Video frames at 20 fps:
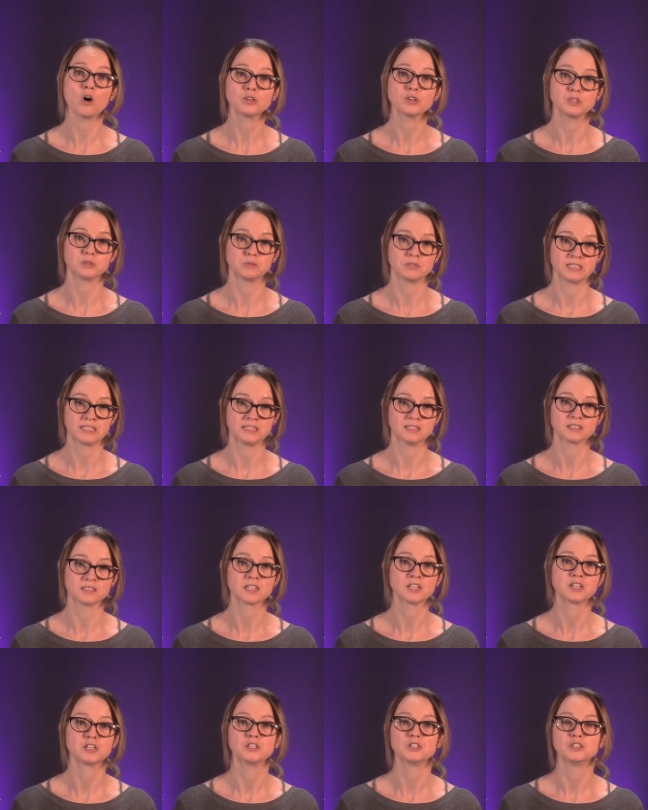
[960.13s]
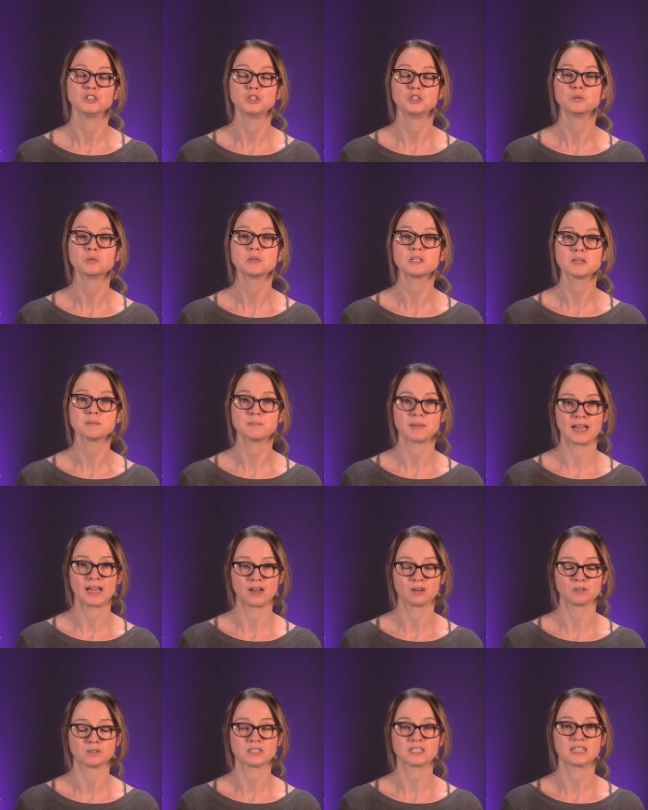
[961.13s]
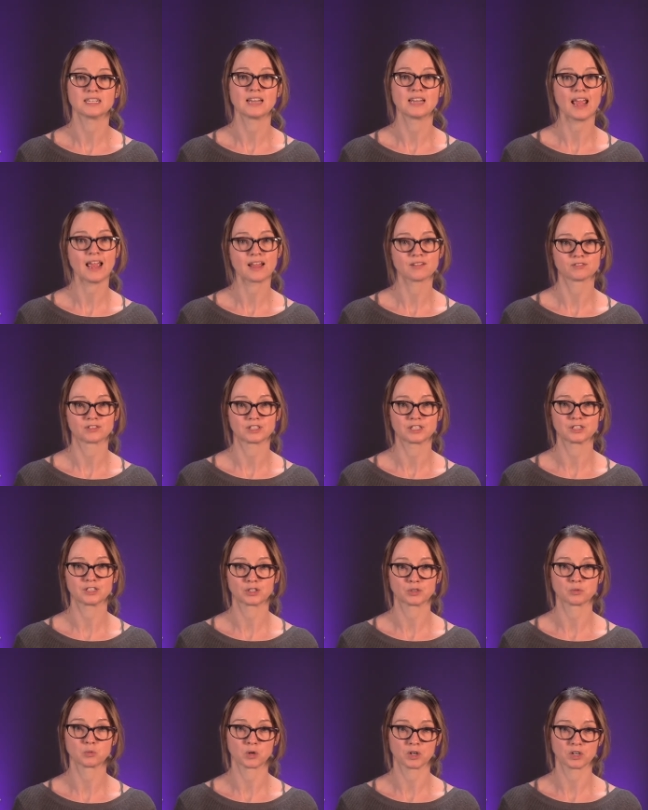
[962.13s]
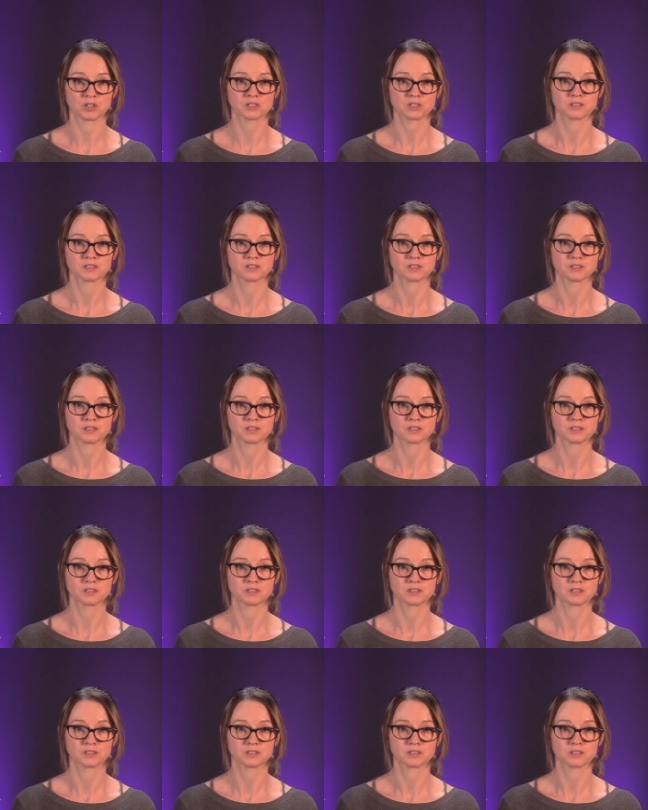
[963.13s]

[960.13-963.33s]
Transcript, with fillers: you need, you will abound in every good work.